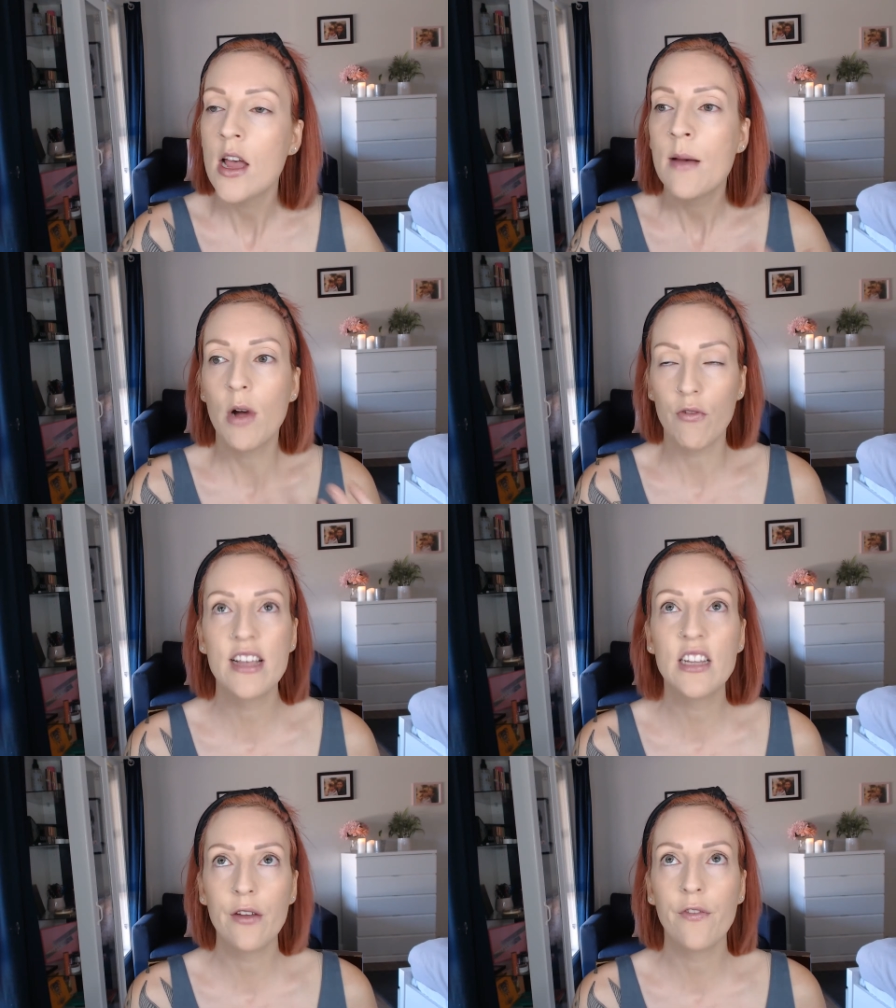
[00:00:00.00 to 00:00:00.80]
My
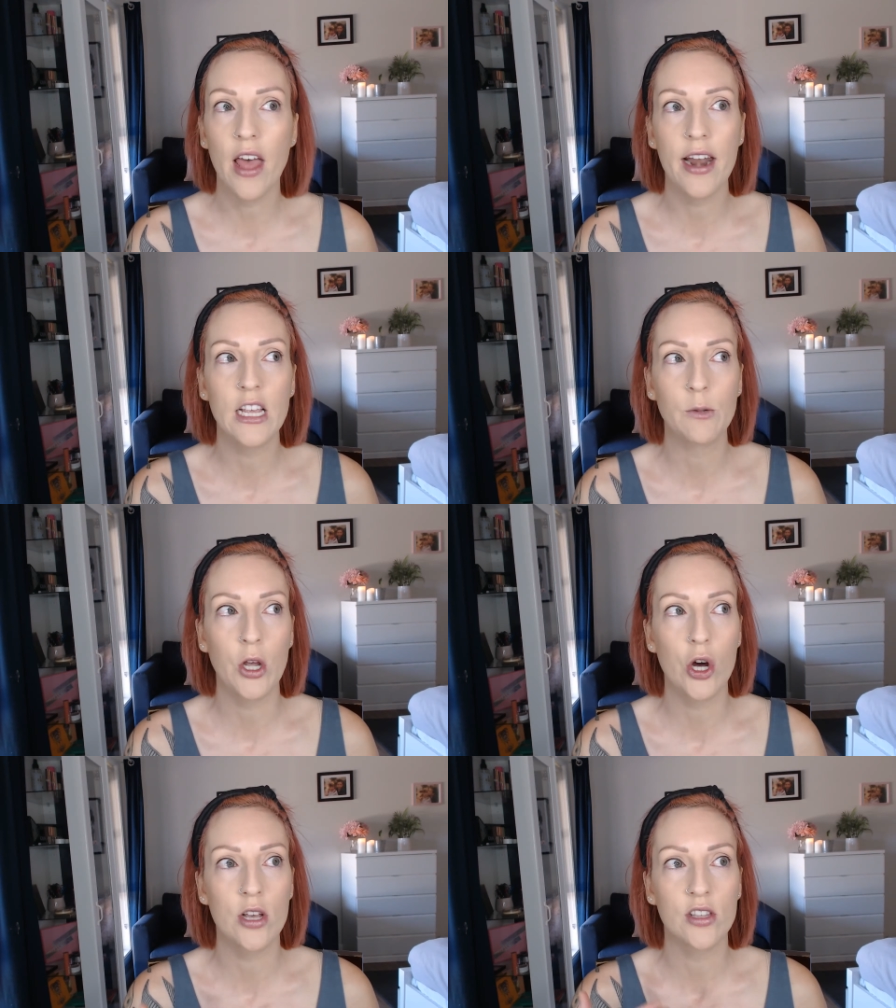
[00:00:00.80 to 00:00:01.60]
reasoning for that is
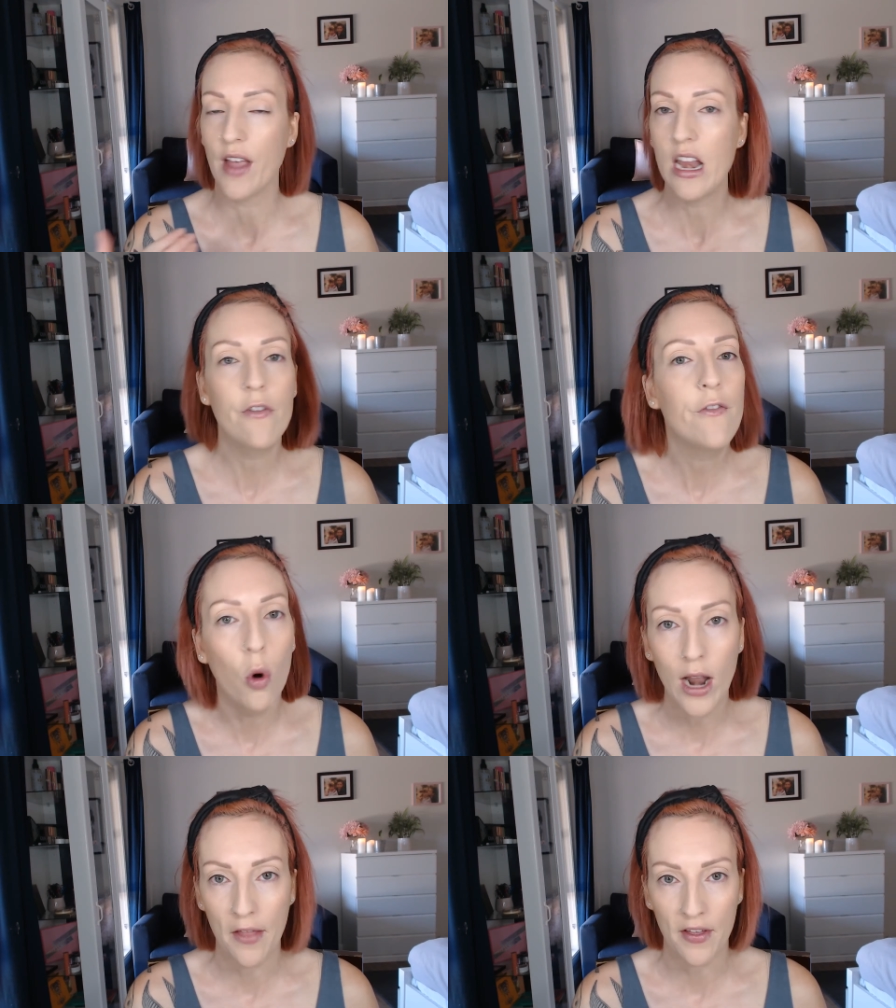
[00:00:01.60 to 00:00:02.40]
because of any
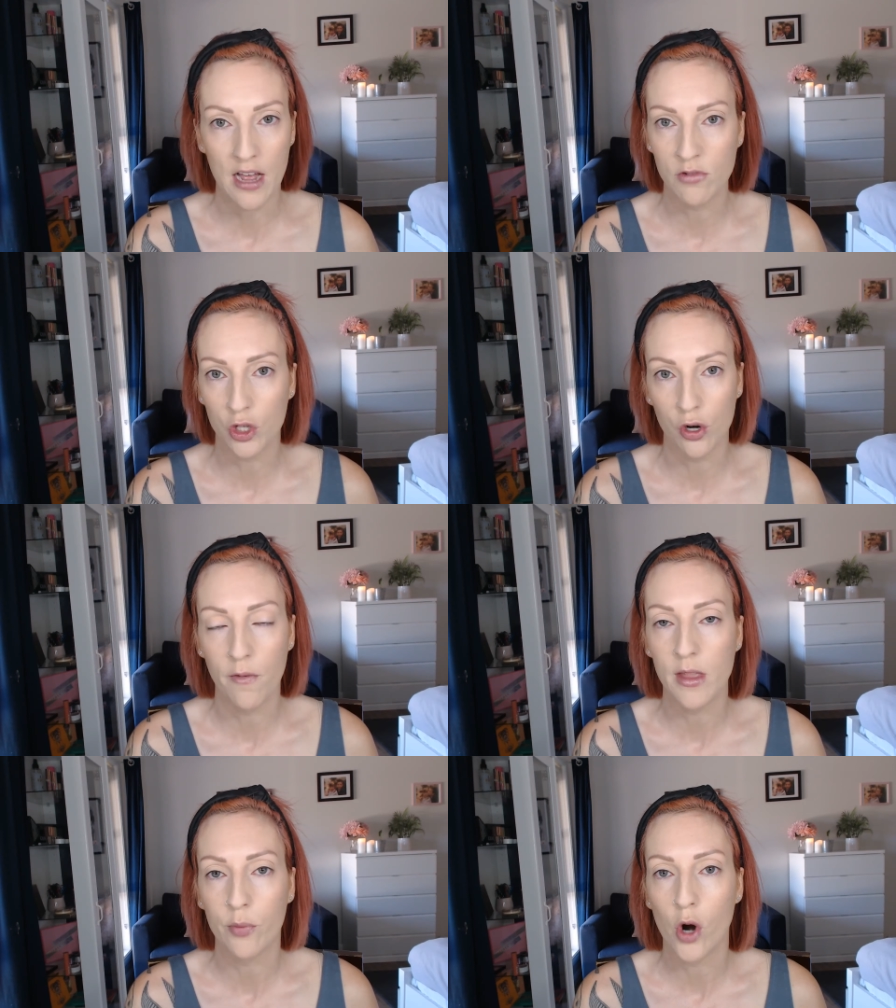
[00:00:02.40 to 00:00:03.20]
fallout that comes through
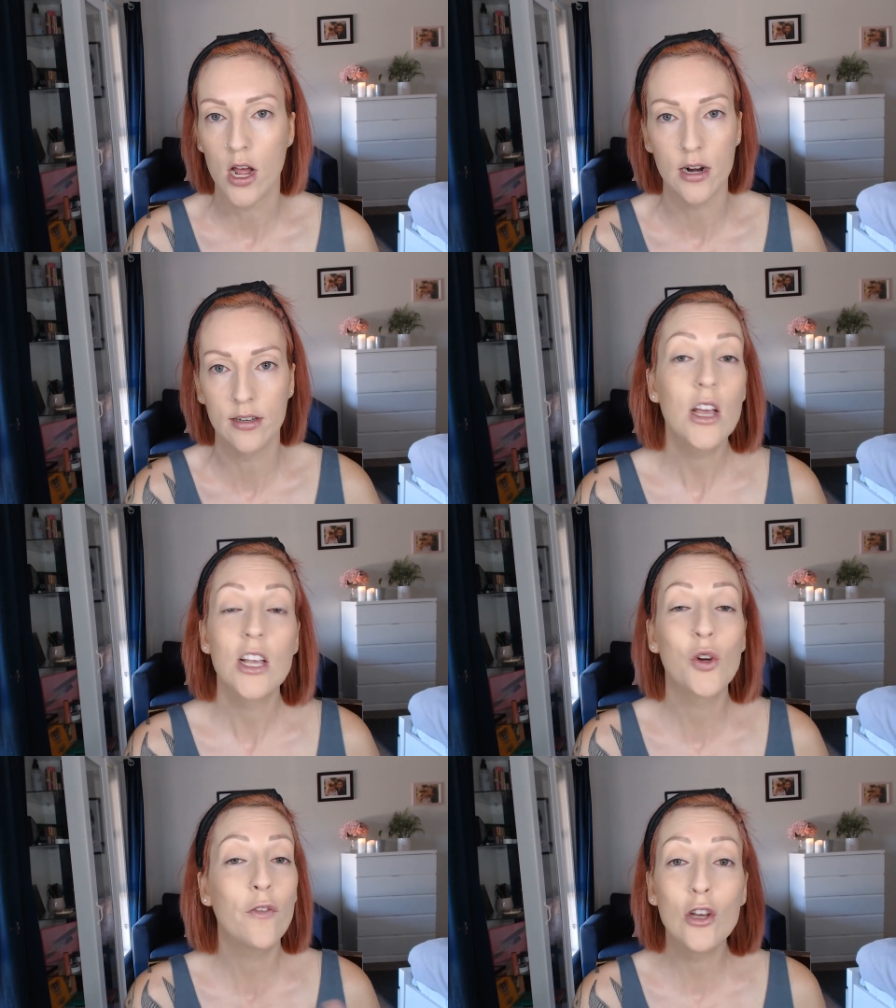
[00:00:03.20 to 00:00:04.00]
from the product.
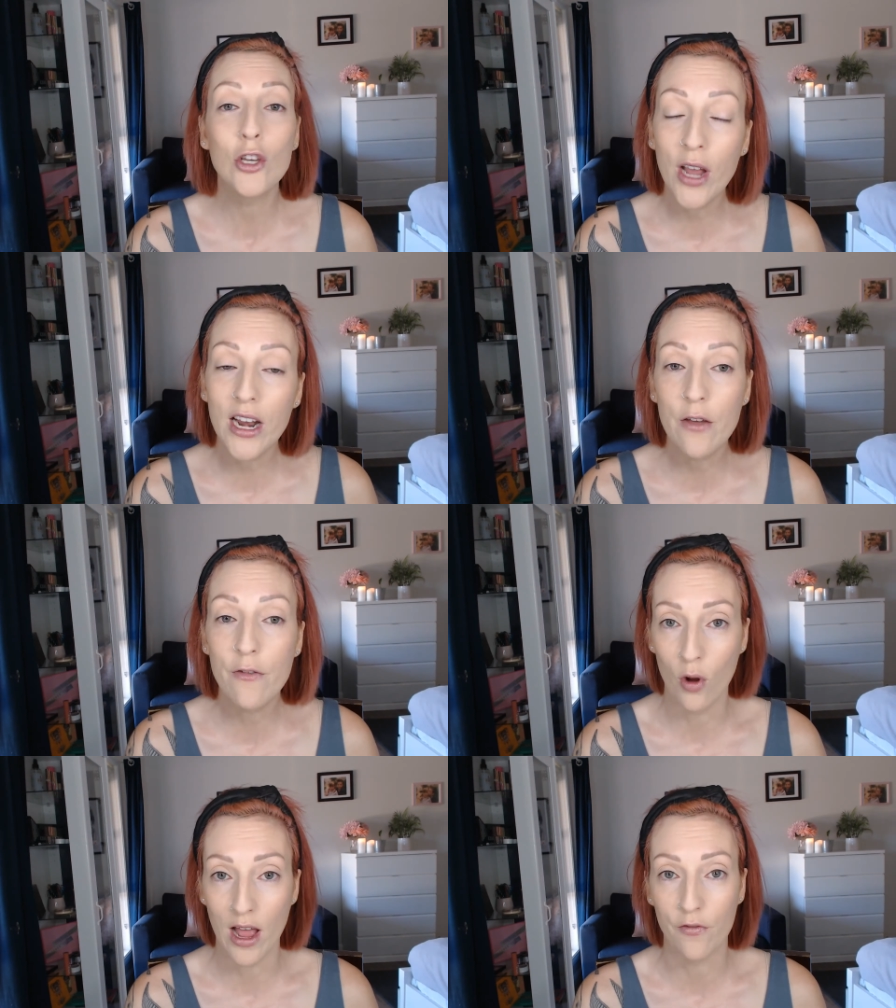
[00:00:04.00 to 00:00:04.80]
So if you do get any
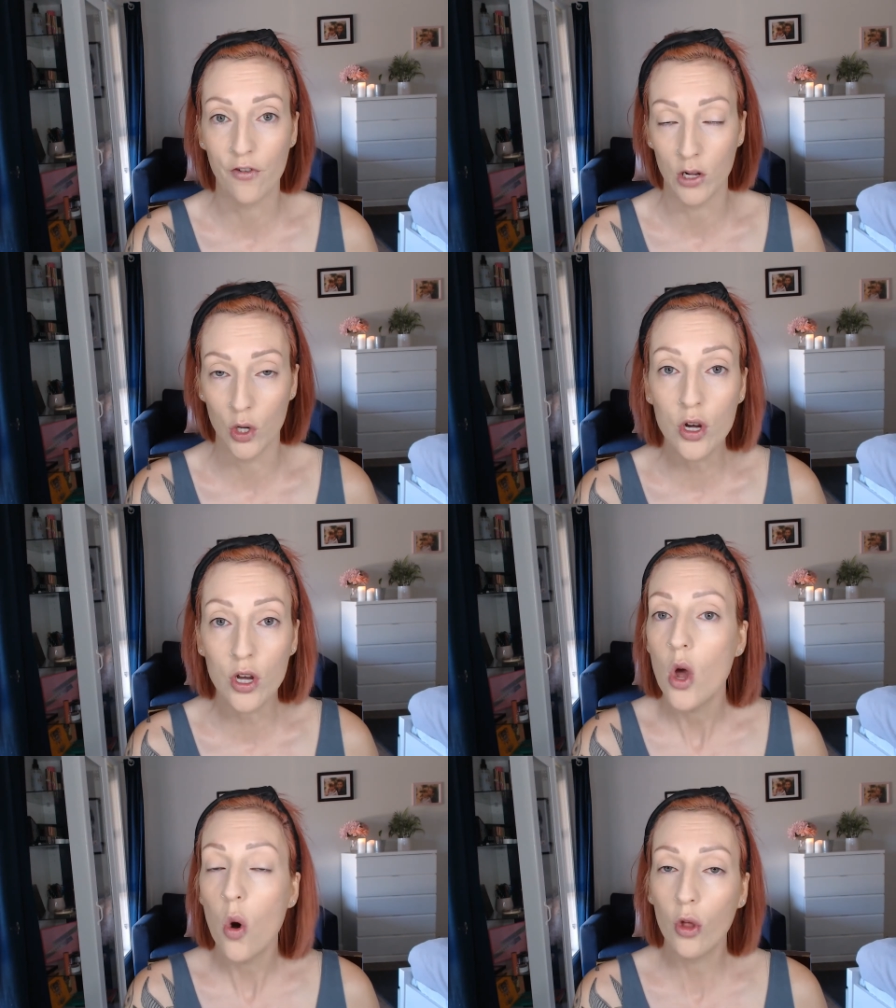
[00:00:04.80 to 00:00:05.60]
fallout from the look,
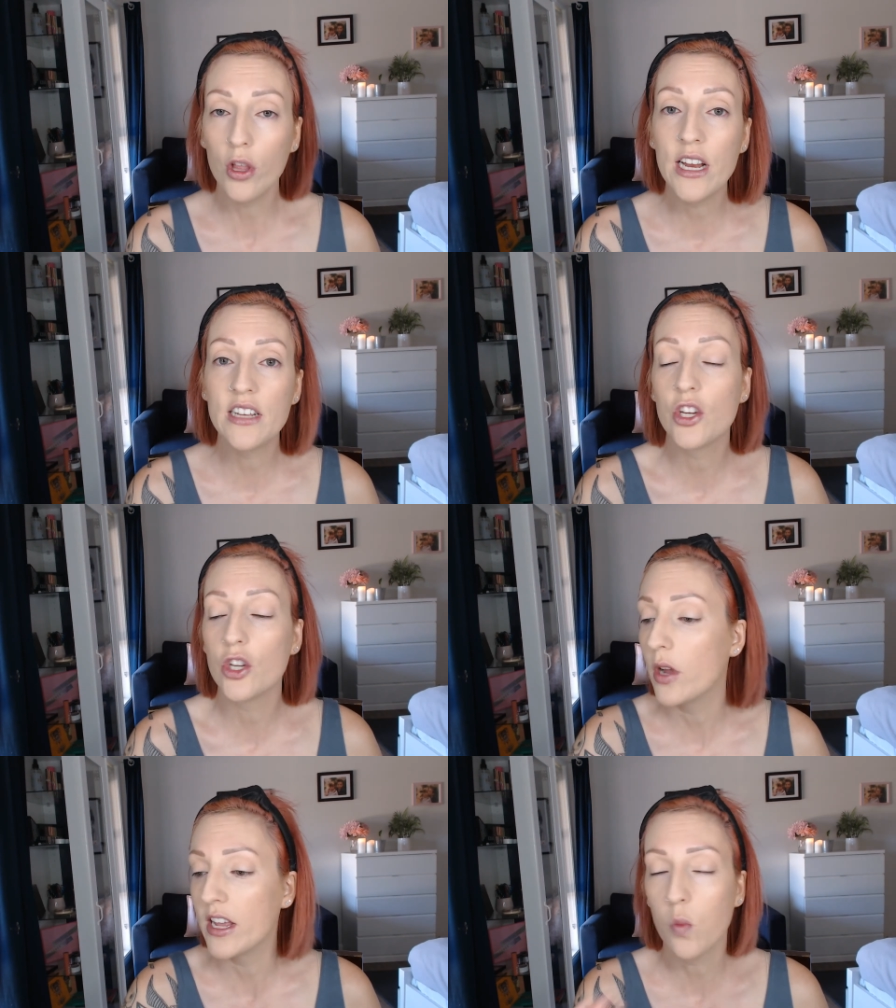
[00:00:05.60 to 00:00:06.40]
all you need to
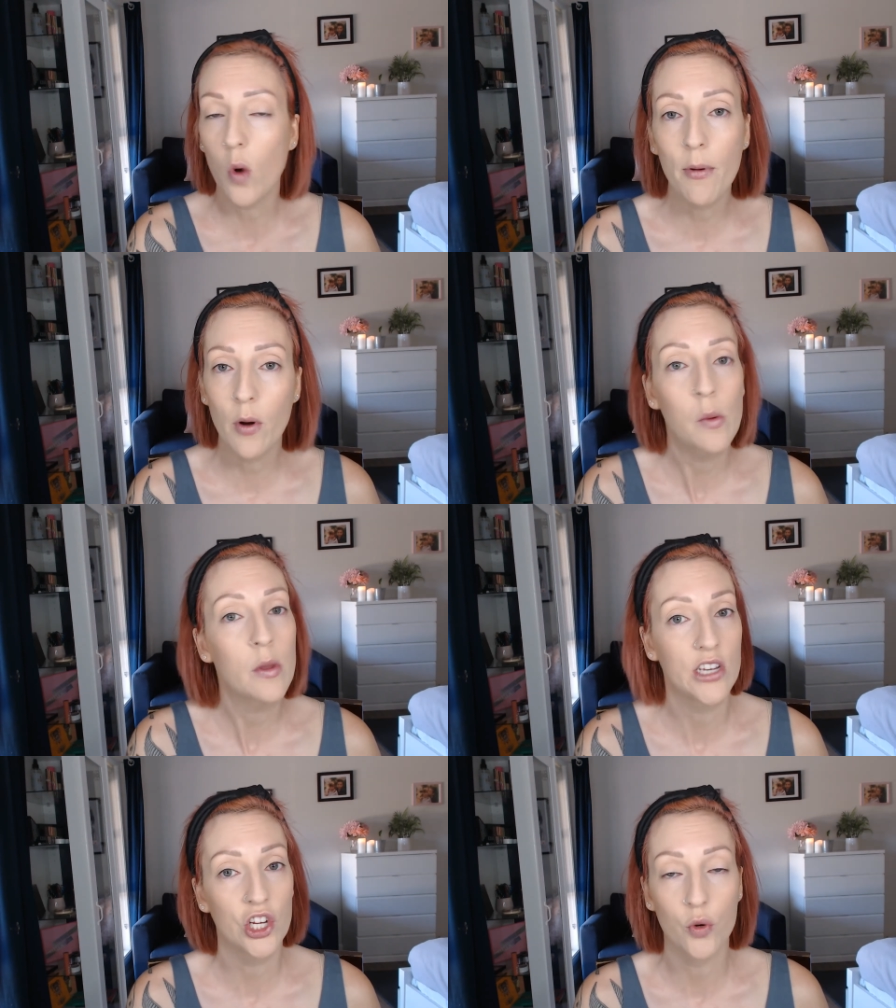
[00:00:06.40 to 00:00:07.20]
do is wipe it away with a
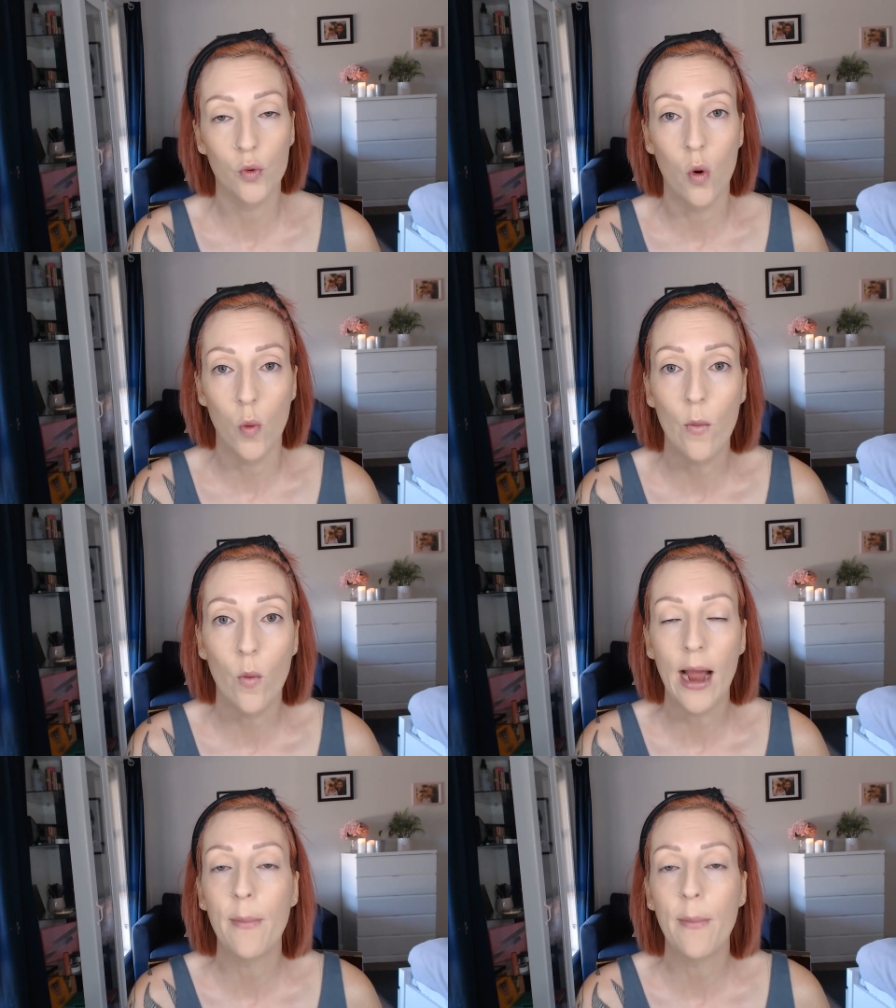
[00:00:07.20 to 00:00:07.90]
tissue or a wet wipe